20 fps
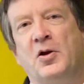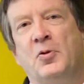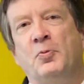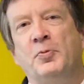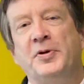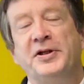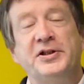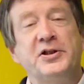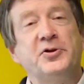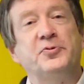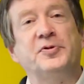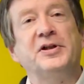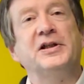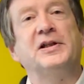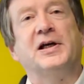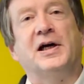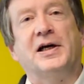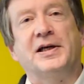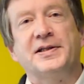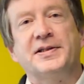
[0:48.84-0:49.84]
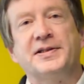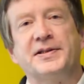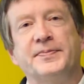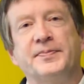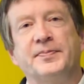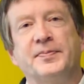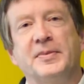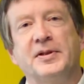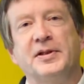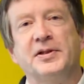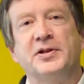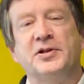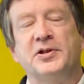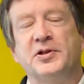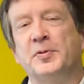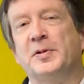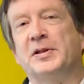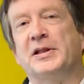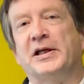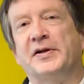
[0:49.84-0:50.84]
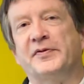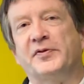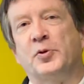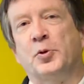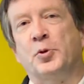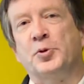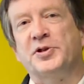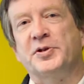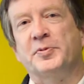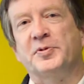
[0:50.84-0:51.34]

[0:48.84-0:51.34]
We did realize that in doing that, of course,